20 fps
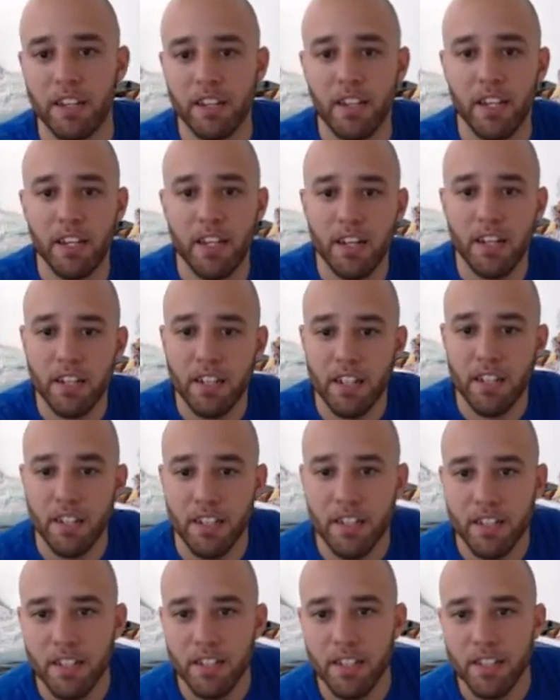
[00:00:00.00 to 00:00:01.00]
there.
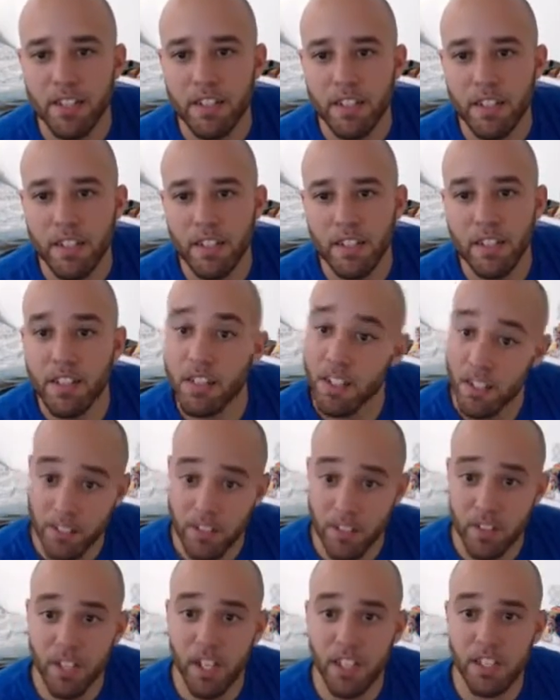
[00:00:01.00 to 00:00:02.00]
It's
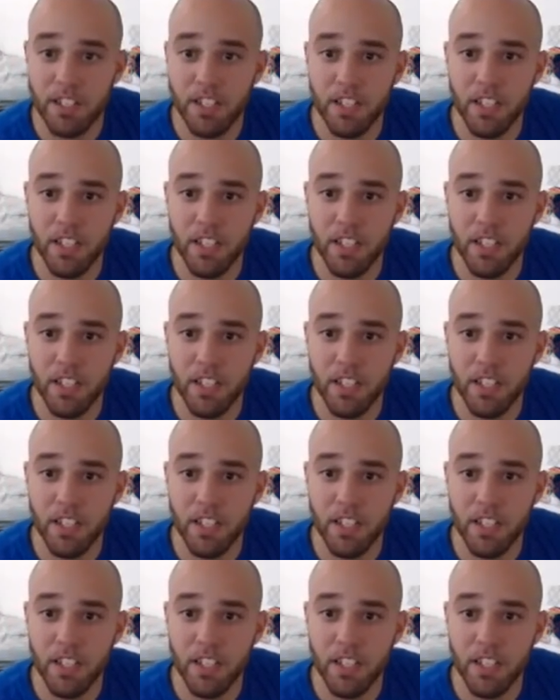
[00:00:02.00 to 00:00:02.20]
okay, she